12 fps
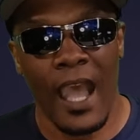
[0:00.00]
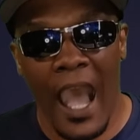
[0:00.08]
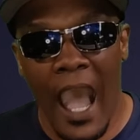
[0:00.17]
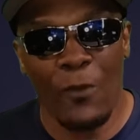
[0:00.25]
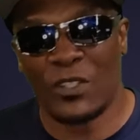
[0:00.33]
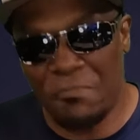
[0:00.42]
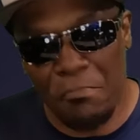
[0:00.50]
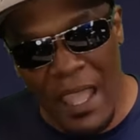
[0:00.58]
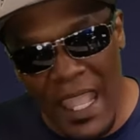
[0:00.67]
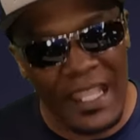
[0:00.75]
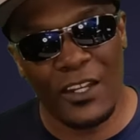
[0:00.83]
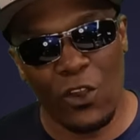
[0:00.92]
I was
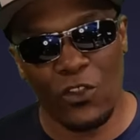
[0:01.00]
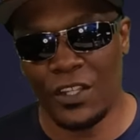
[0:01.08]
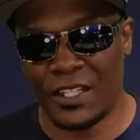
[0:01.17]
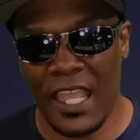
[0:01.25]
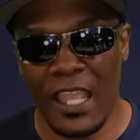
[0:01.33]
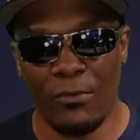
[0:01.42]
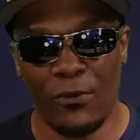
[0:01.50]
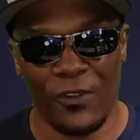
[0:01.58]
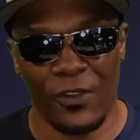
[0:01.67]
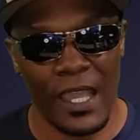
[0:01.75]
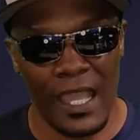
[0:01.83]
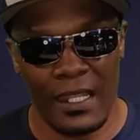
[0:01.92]
banging on the table
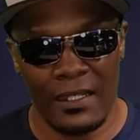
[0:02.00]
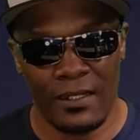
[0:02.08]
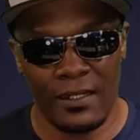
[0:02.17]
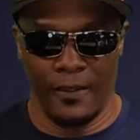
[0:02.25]
for that.